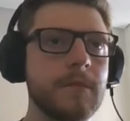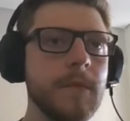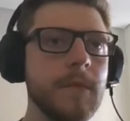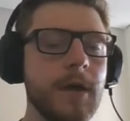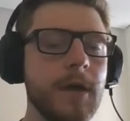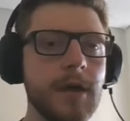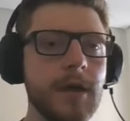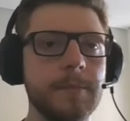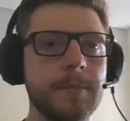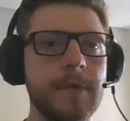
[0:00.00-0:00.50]

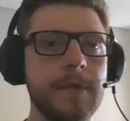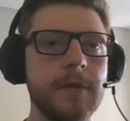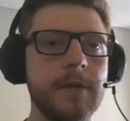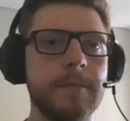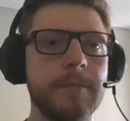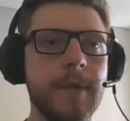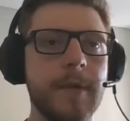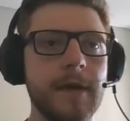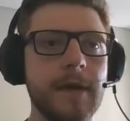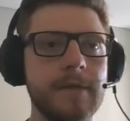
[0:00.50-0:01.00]
Yep, it
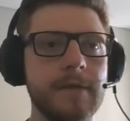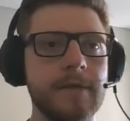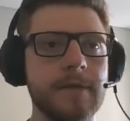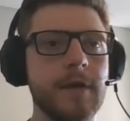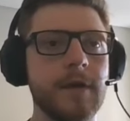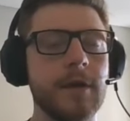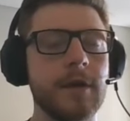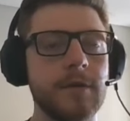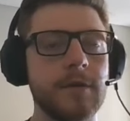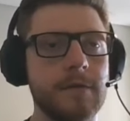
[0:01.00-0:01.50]
passed.
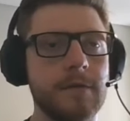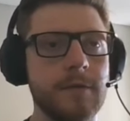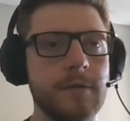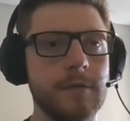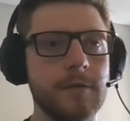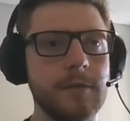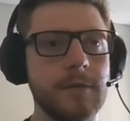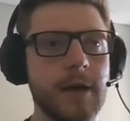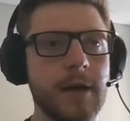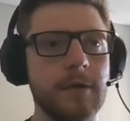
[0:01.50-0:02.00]

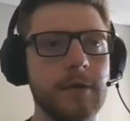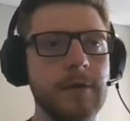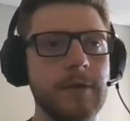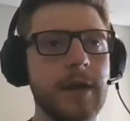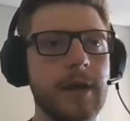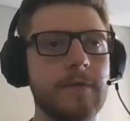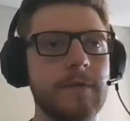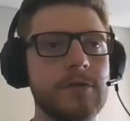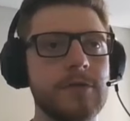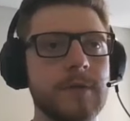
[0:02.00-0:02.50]
So now we
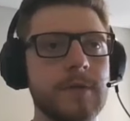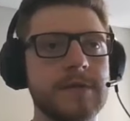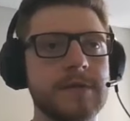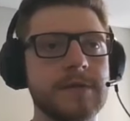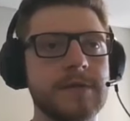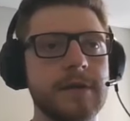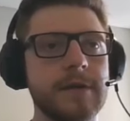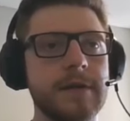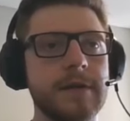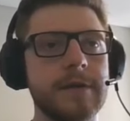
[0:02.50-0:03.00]
have to
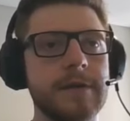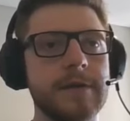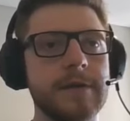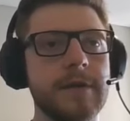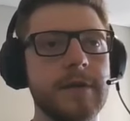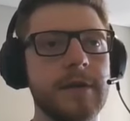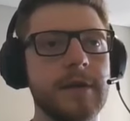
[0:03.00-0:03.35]
assert